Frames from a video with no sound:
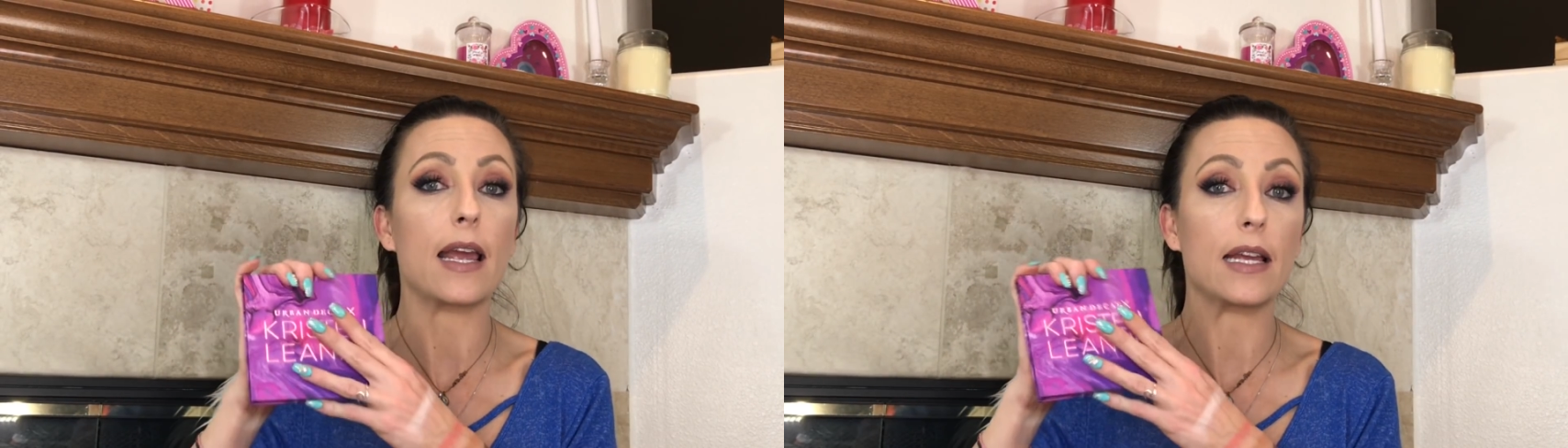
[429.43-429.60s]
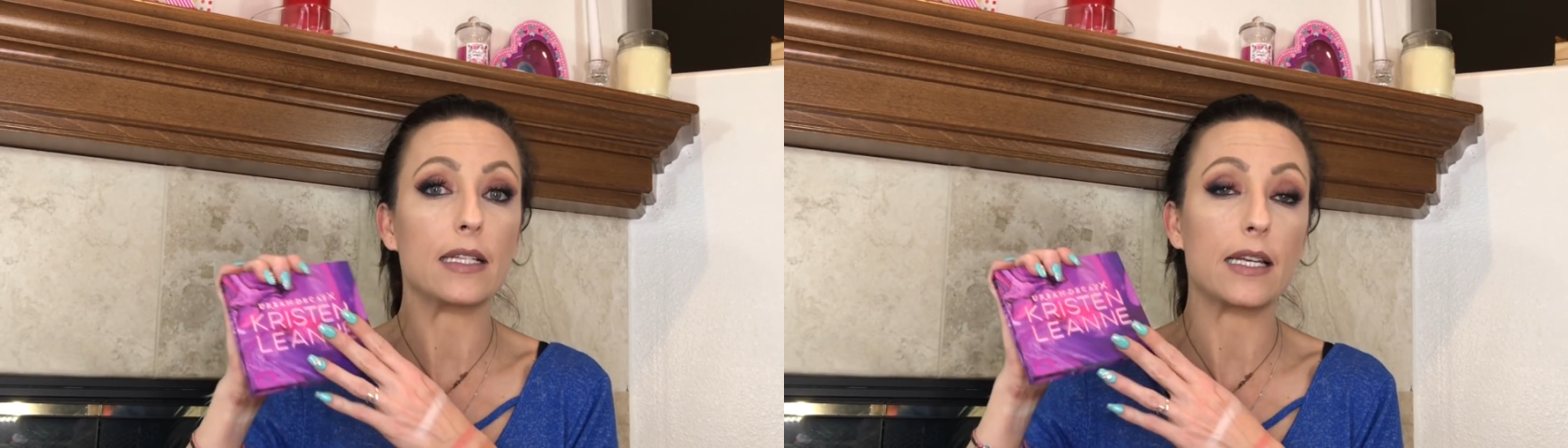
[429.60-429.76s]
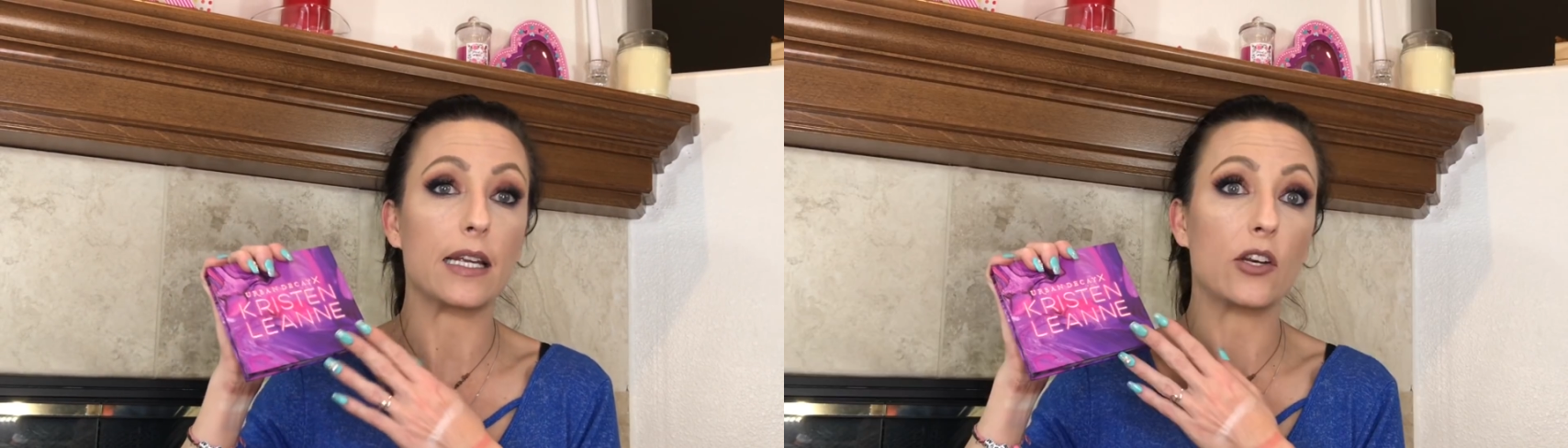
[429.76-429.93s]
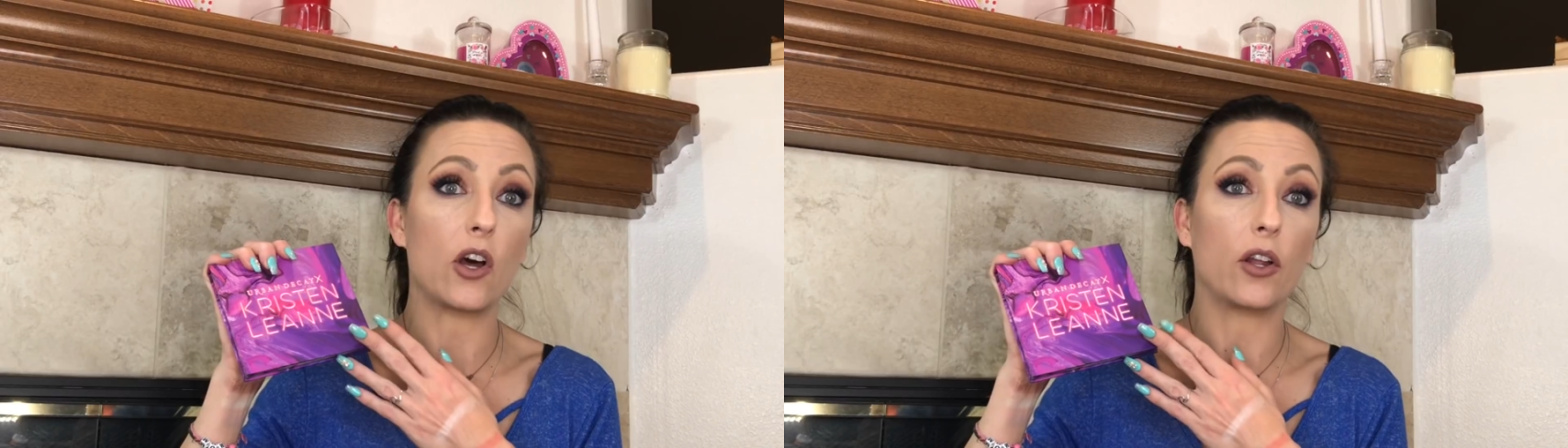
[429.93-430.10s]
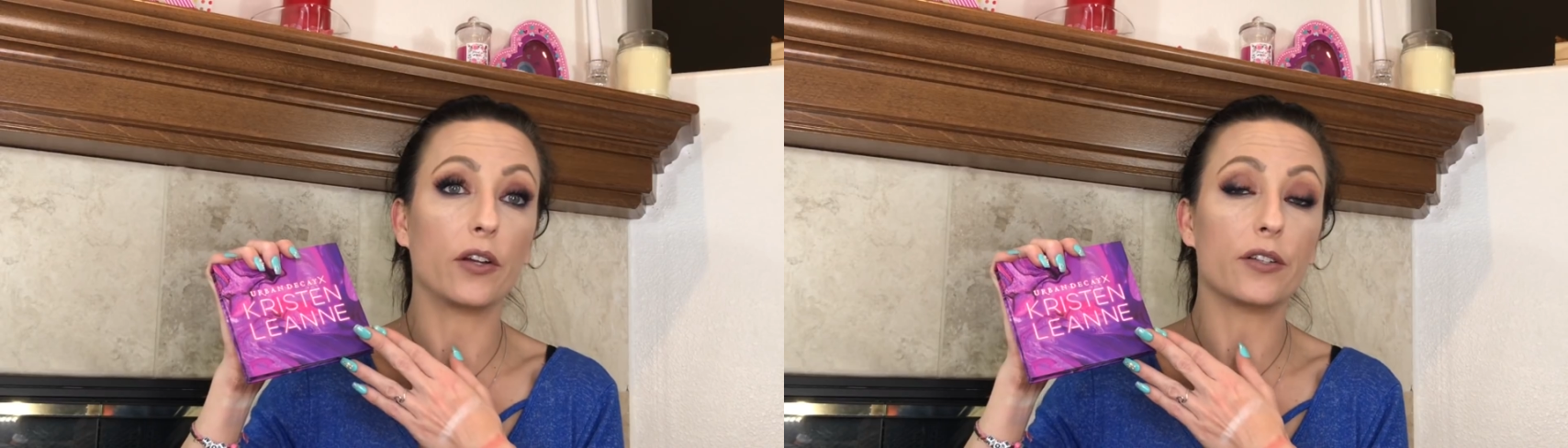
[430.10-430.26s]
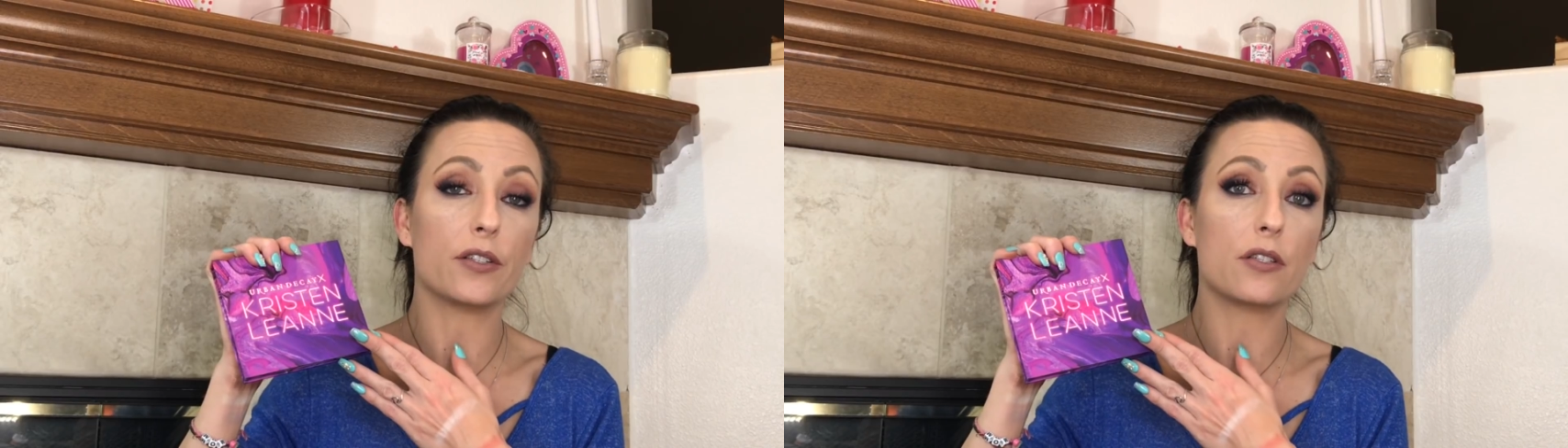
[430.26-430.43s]

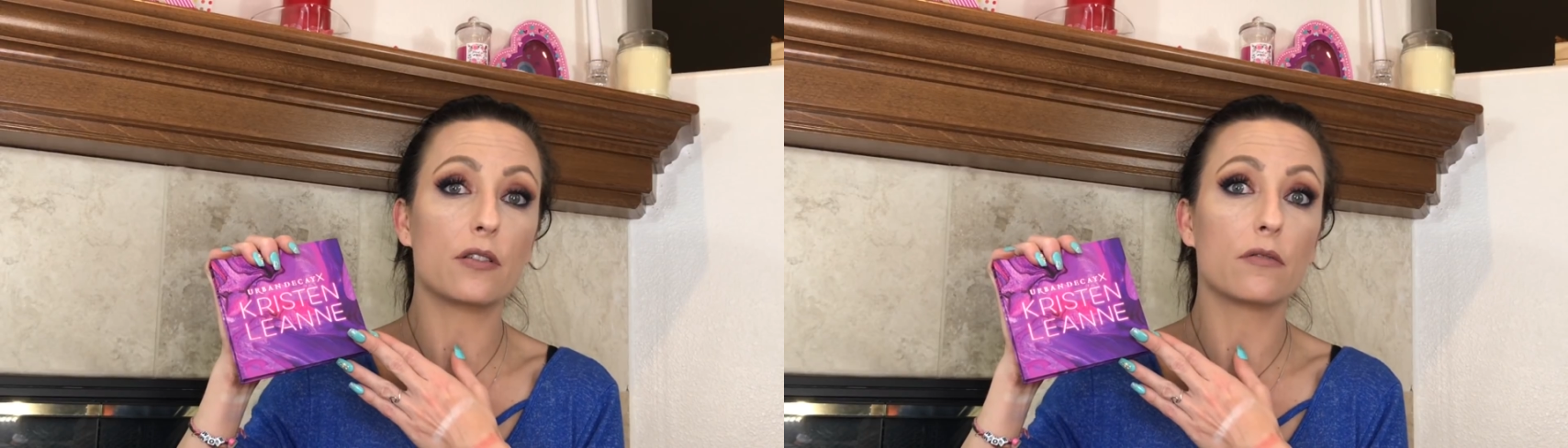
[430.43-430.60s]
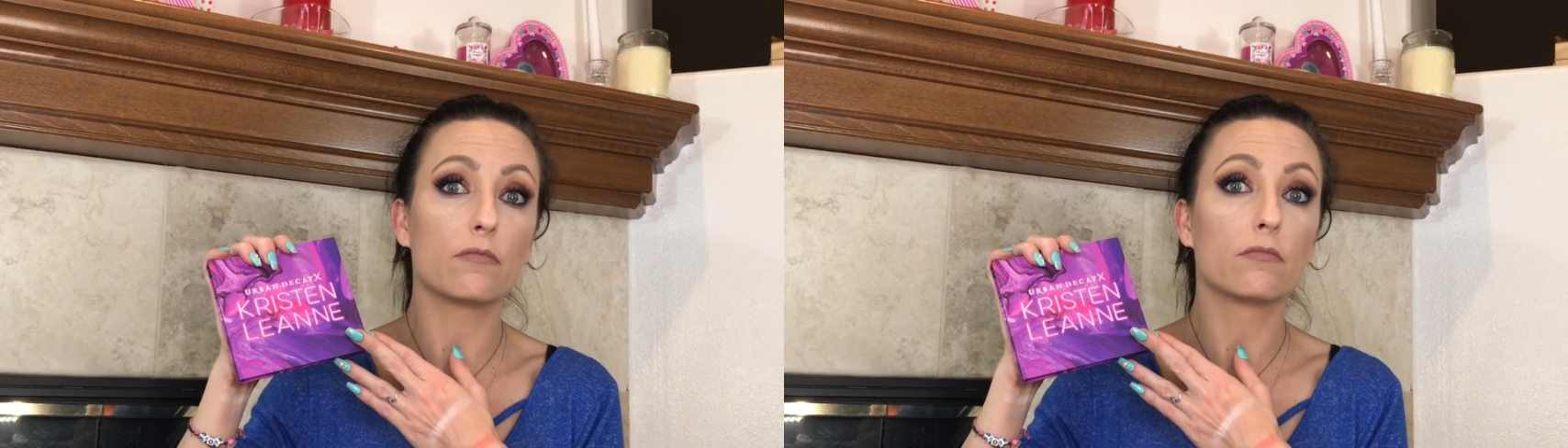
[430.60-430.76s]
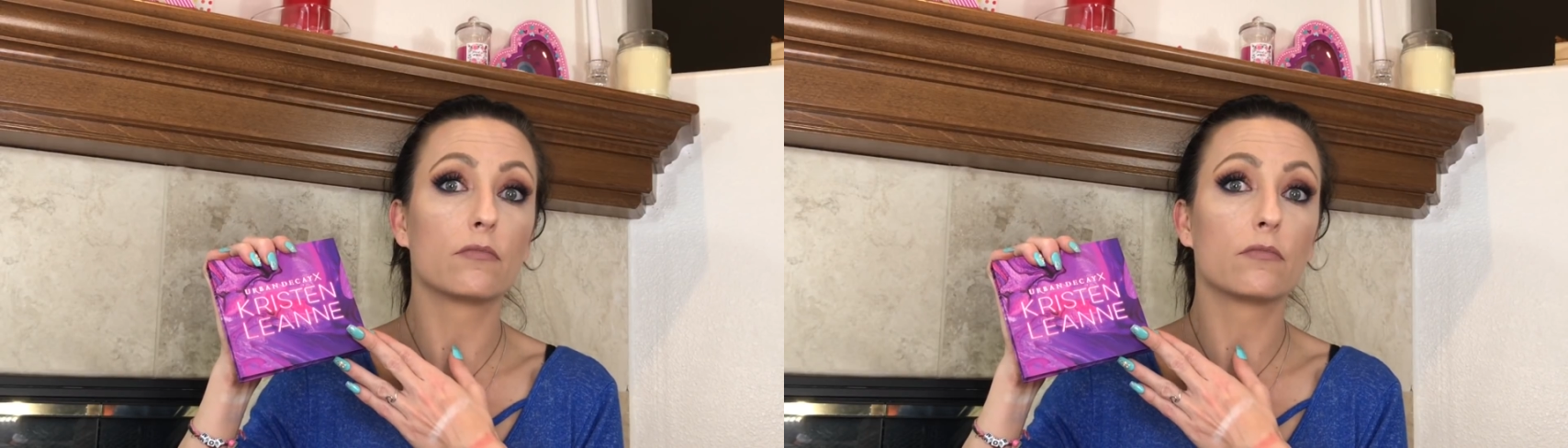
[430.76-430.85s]
$18.